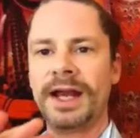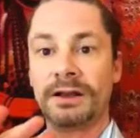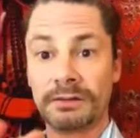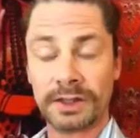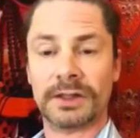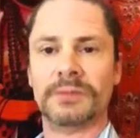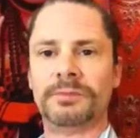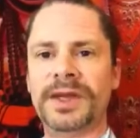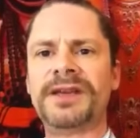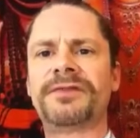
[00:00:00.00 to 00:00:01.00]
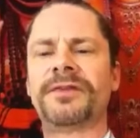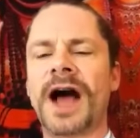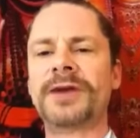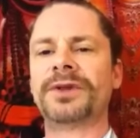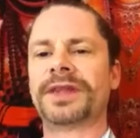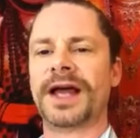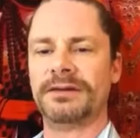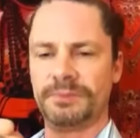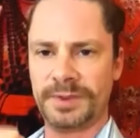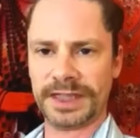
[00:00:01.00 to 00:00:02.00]
and be fine with
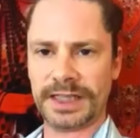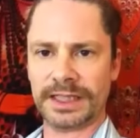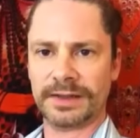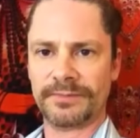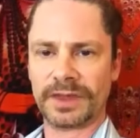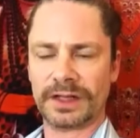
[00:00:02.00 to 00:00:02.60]
that, be